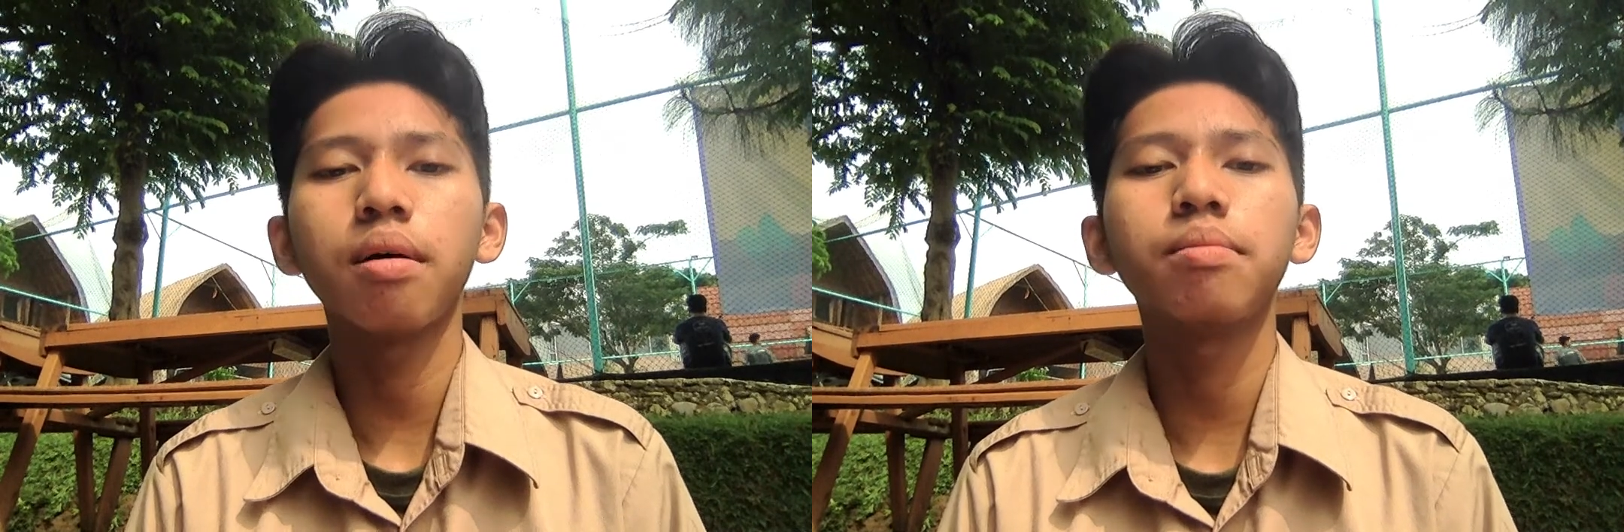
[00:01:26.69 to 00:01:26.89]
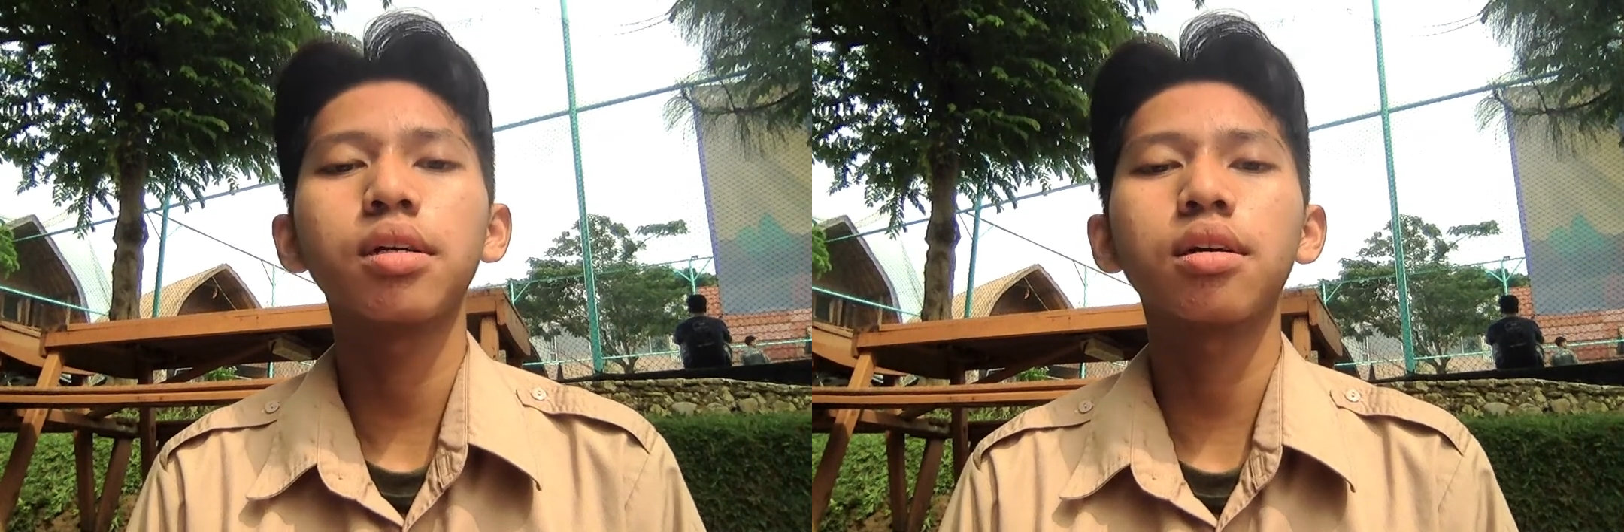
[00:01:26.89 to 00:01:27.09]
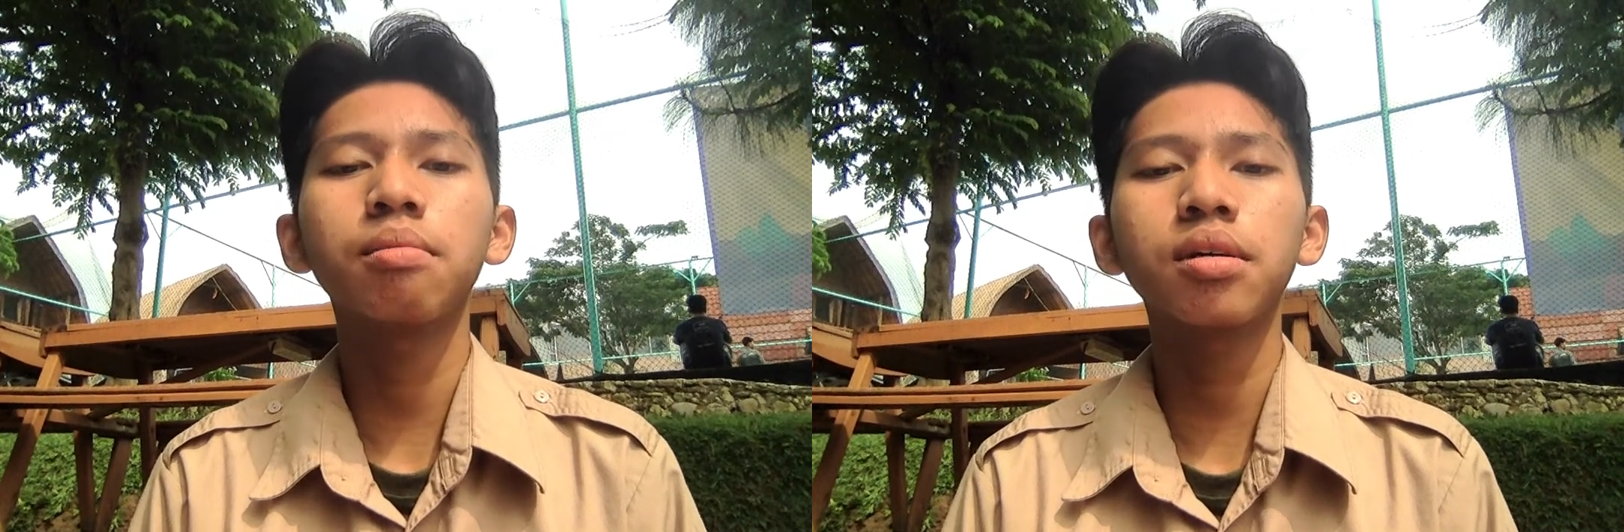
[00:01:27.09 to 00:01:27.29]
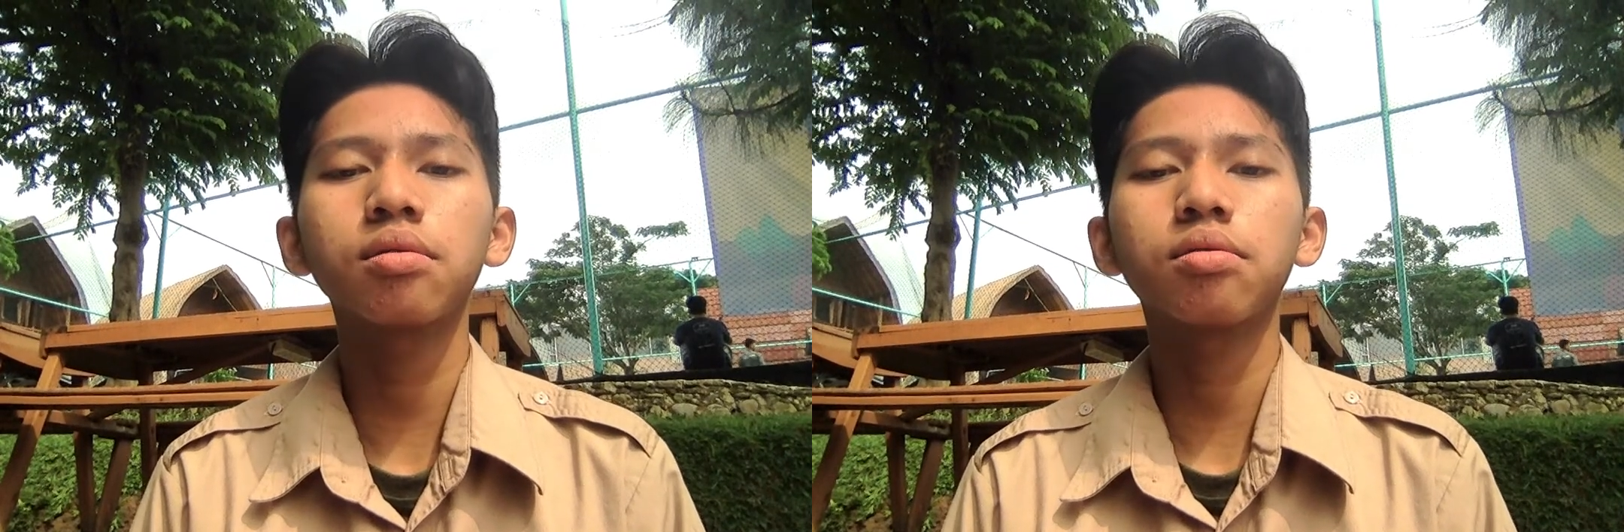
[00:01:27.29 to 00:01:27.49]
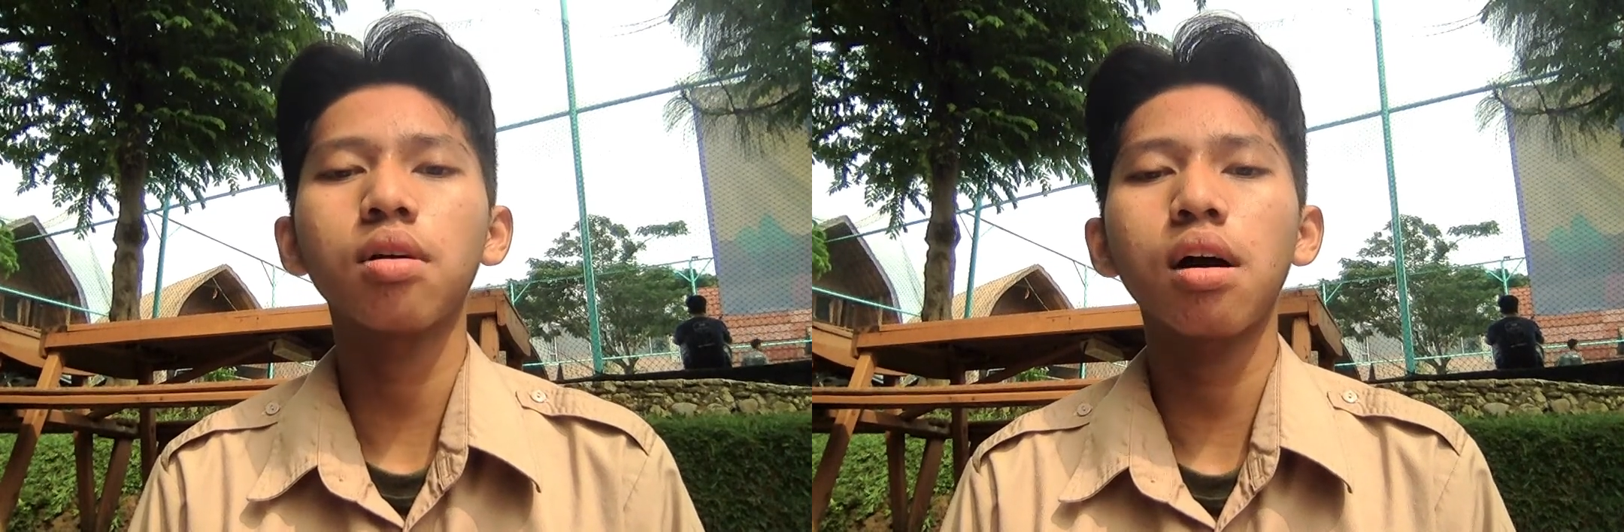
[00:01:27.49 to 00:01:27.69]

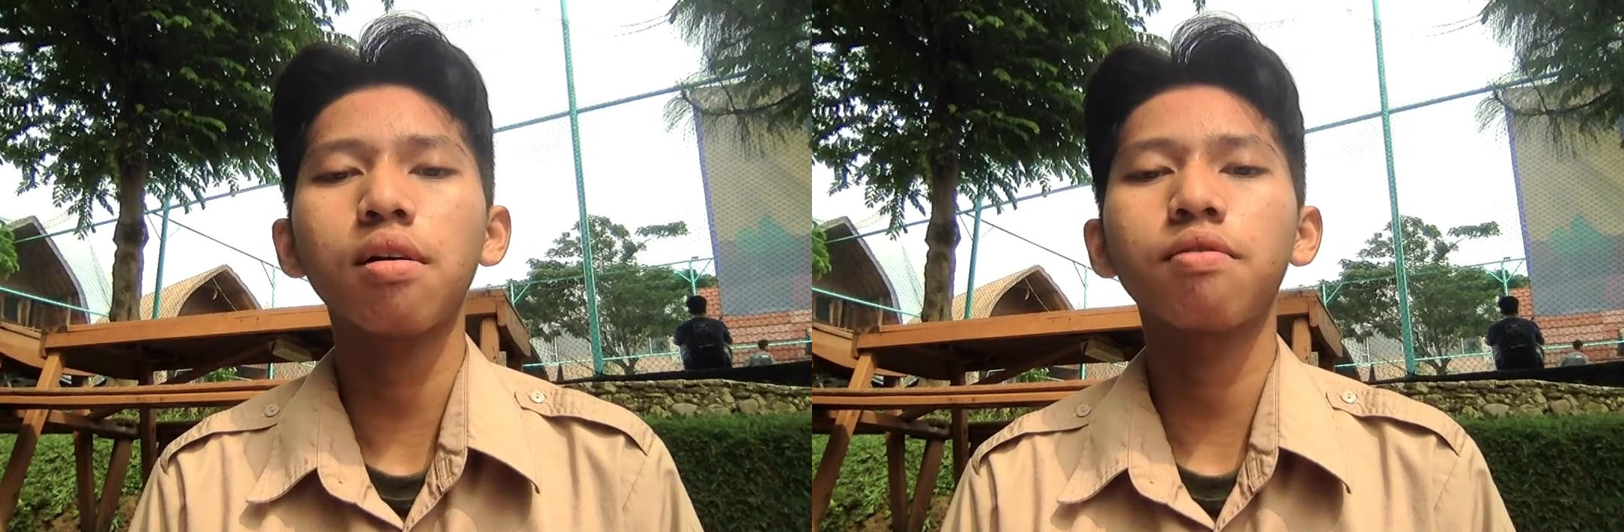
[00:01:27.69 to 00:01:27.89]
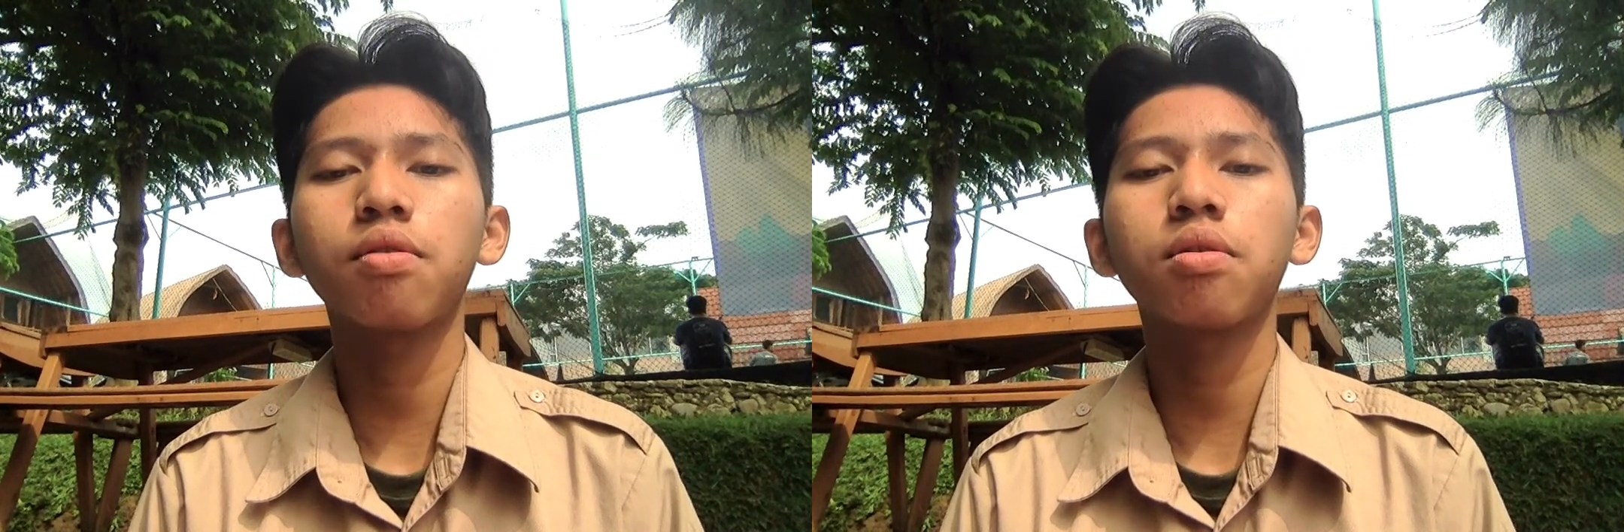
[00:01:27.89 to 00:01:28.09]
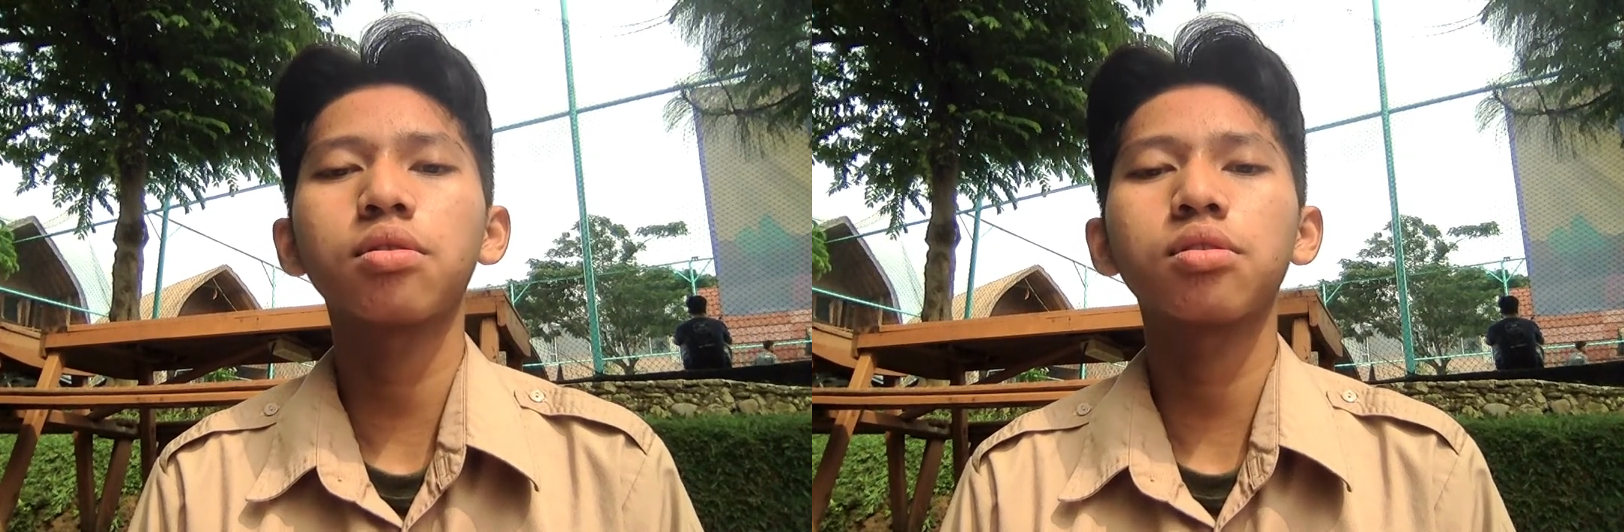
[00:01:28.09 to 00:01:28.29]
becoming dark for